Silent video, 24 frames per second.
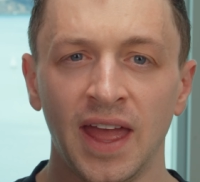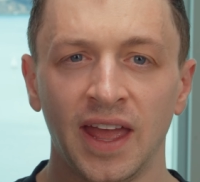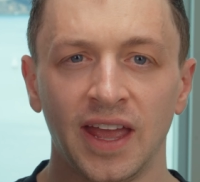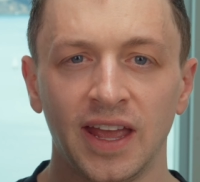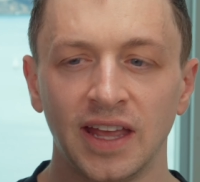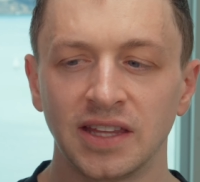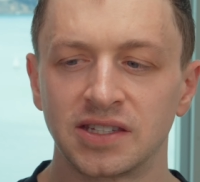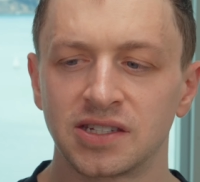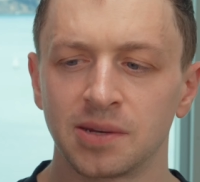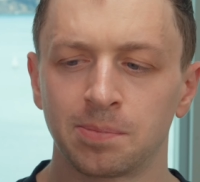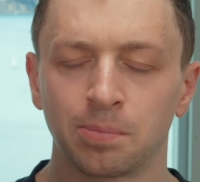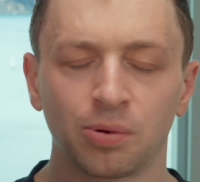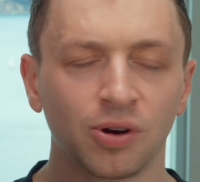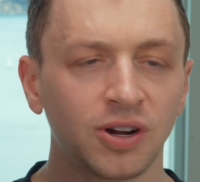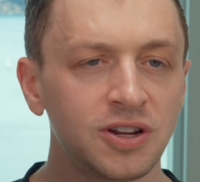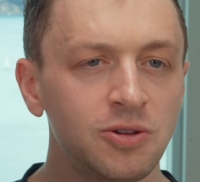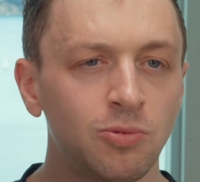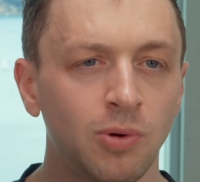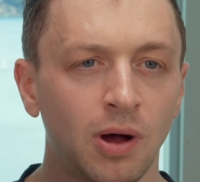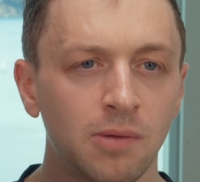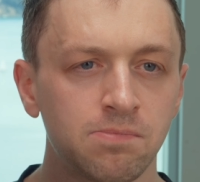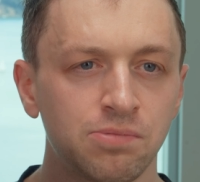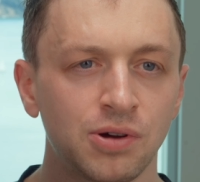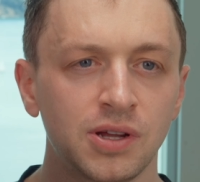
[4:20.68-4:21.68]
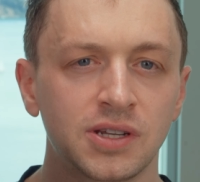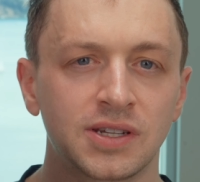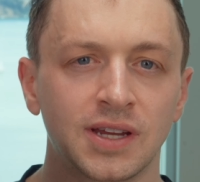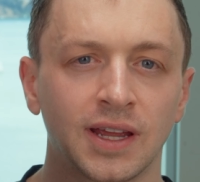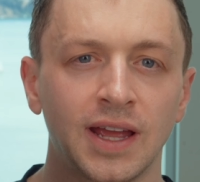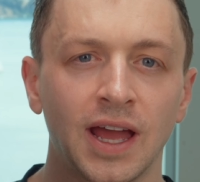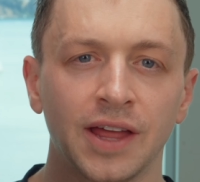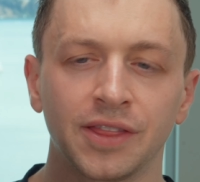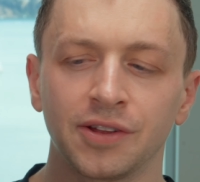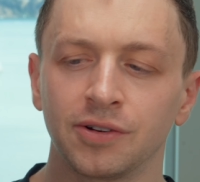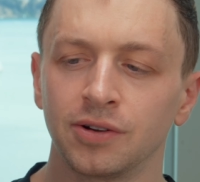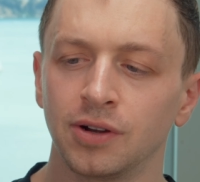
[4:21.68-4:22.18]
It's a pretty well put
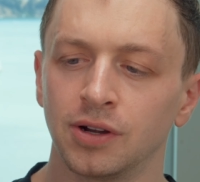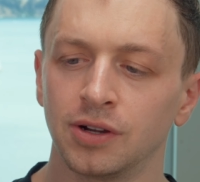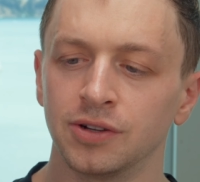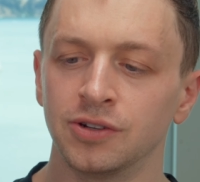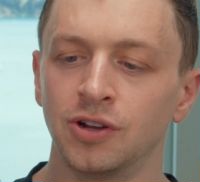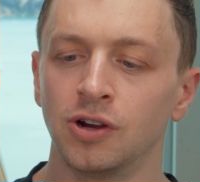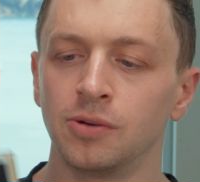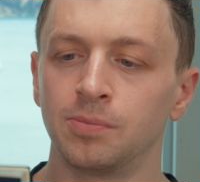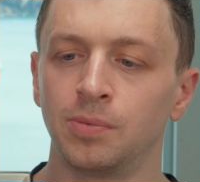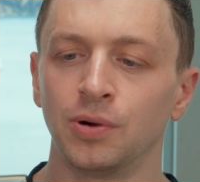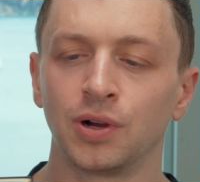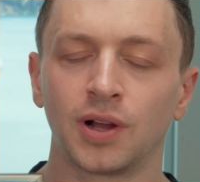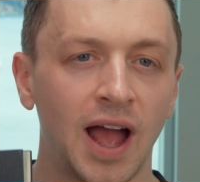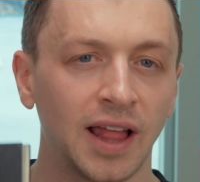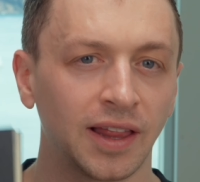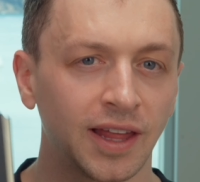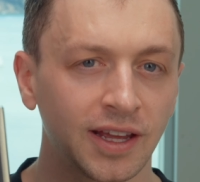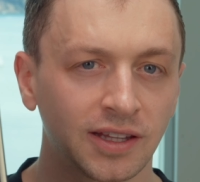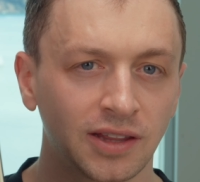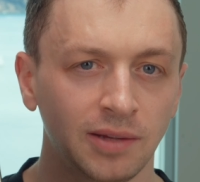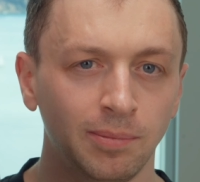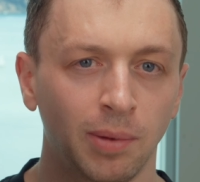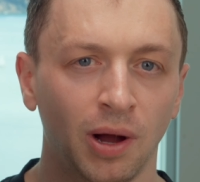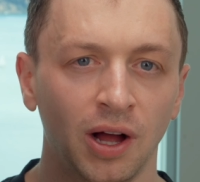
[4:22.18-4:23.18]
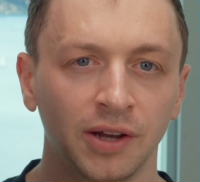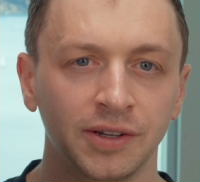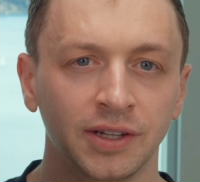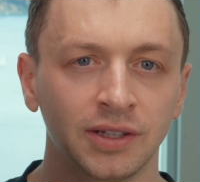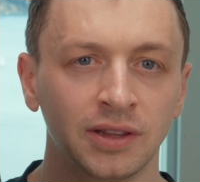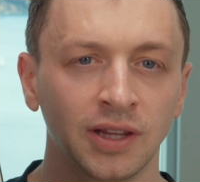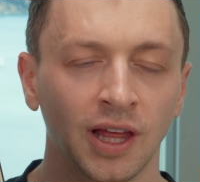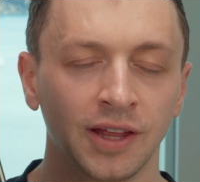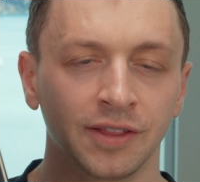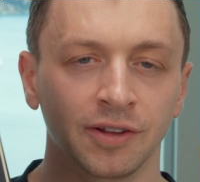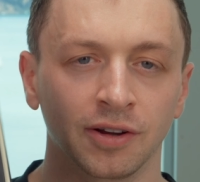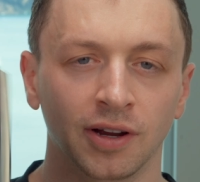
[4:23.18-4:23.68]
together notebook. I like the
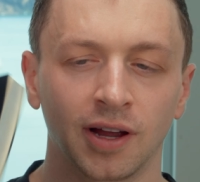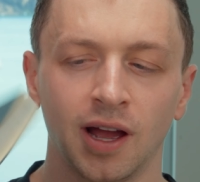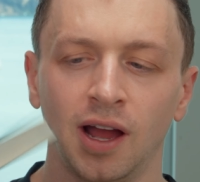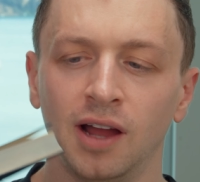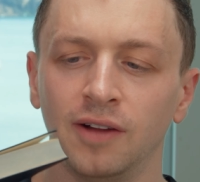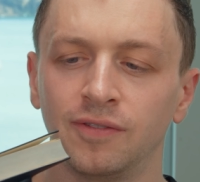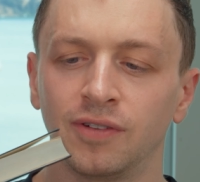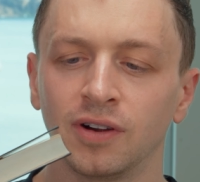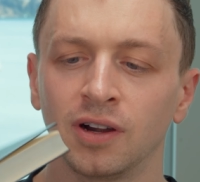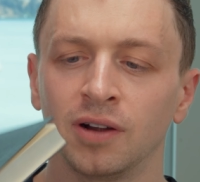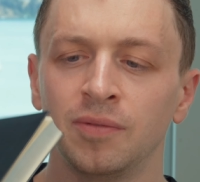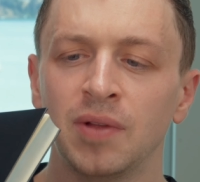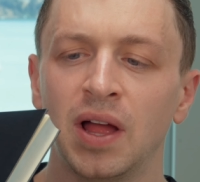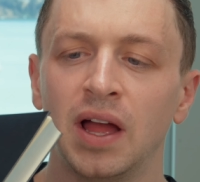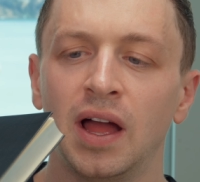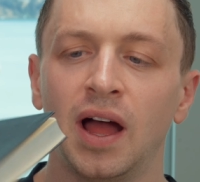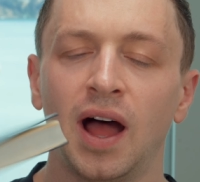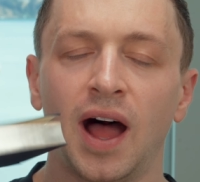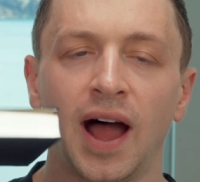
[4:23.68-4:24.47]
bonded leather cover.